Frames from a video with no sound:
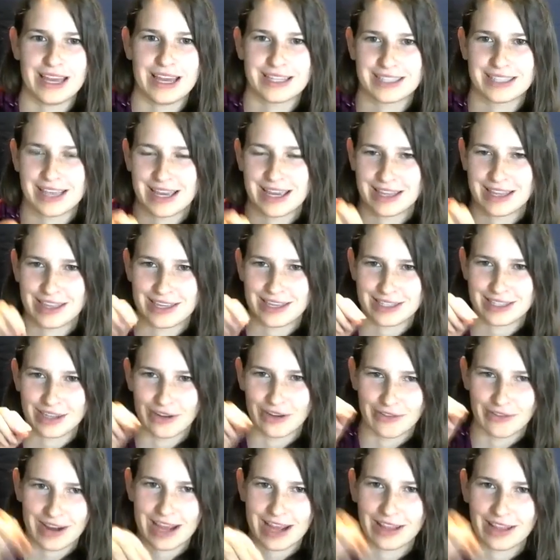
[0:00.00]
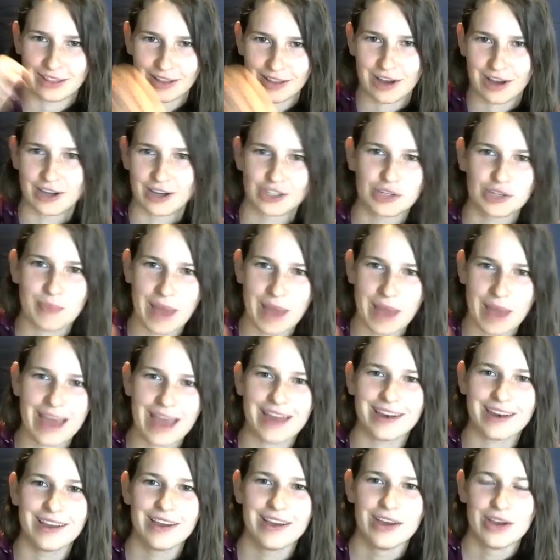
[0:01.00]
it's like this great launch
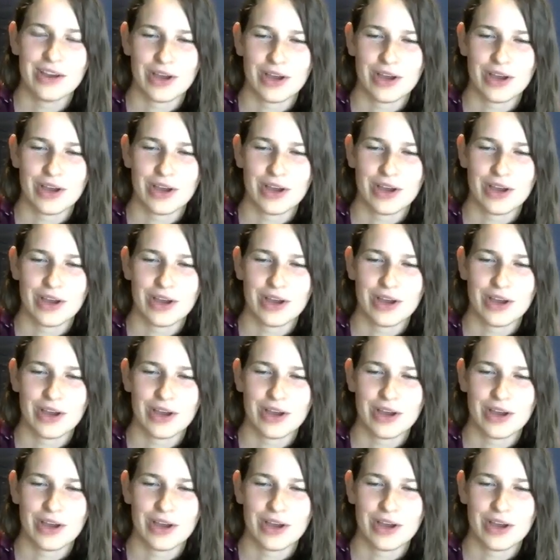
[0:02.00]
pad